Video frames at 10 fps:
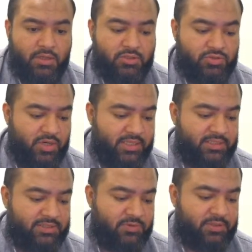Try
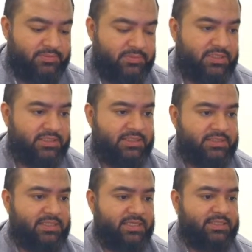this one,
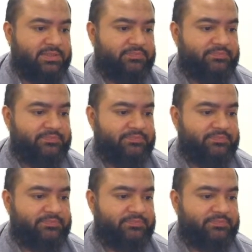66.